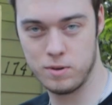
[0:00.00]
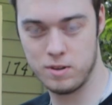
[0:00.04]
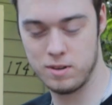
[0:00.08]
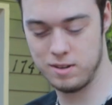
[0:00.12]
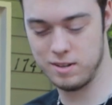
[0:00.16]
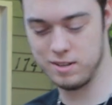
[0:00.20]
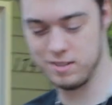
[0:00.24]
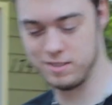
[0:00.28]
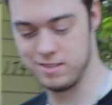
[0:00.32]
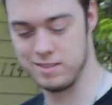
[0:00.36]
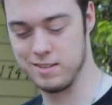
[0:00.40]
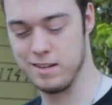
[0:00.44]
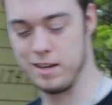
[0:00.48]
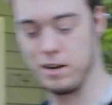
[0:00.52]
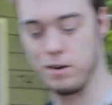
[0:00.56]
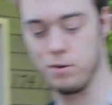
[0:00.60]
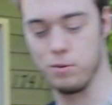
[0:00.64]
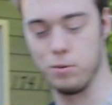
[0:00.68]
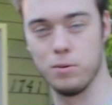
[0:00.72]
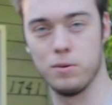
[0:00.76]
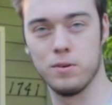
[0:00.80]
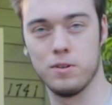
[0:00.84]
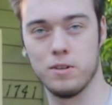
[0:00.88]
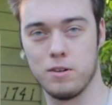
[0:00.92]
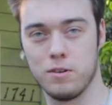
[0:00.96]
point because it's kind of
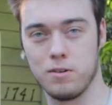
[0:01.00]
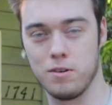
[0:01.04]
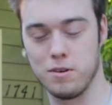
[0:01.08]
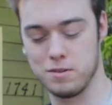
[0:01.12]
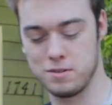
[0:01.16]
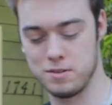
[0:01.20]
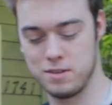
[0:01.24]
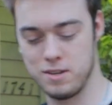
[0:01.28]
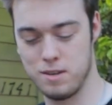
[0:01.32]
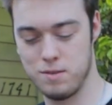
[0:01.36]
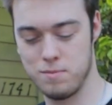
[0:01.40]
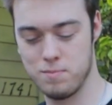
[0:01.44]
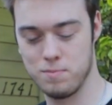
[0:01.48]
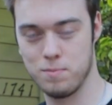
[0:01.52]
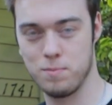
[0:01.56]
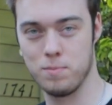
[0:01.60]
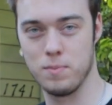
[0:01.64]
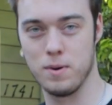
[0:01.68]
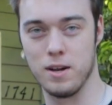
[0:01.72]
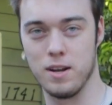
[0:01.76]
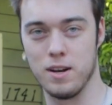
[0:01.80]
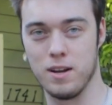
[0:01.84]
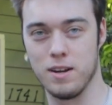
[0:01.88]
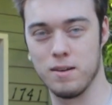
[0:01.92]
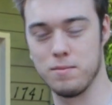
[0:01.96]
old and crusty,
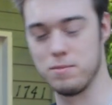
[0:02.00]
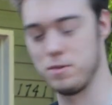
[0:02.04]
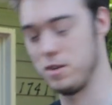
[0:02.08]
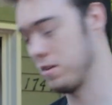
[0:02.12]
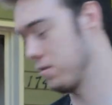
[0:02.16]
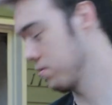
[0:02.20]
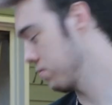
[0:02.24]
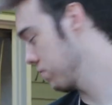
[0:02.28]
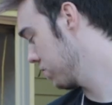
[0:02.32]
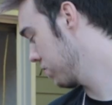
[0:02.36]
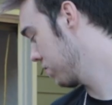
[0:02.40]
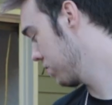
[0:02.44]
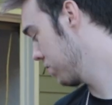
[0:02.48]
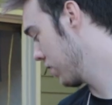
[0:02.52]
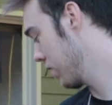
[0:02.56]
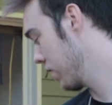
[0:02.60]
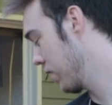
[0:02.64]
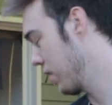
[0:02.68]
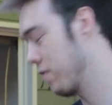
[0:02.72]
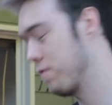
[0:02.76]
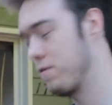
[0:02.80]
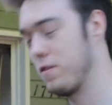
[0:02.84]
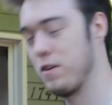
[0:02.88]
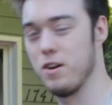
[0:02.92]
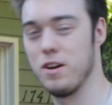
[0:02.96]
but I mean,
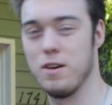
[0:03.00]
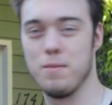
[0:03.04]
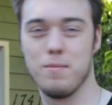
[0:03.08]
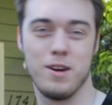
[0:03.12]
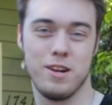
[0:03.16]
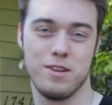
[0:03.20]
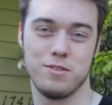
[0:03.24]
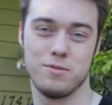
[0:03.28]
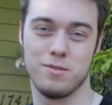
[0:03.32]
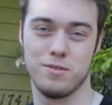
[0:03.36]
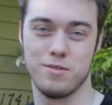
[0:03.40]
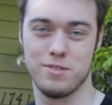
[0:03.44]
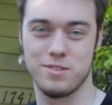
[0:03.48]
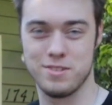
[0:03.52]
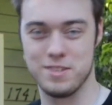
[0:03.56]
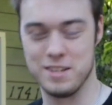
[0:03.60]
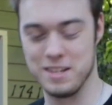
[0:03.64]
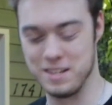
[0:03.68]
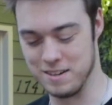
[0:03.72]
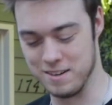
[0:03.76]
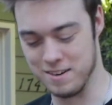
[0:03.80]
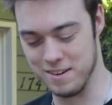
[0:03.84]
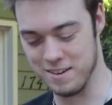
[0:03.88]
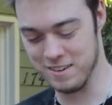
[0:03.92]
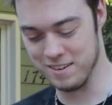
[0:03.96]
I figured I might as well just
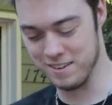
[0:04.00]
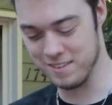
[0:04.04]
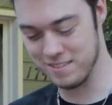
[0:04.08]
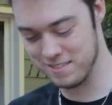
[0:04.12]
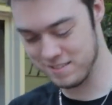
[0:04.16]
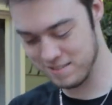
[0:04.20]
stick it on.